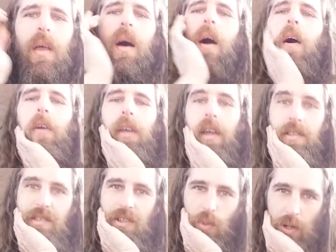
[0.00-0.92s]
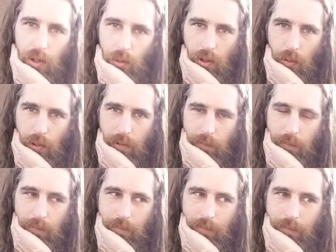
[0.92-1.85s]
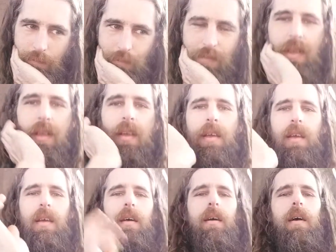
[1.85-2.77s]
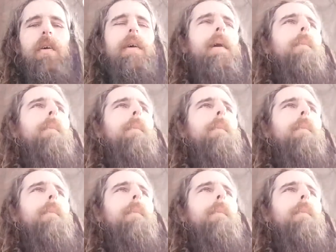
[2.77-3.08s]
Okay, so where were we? Oh yeah.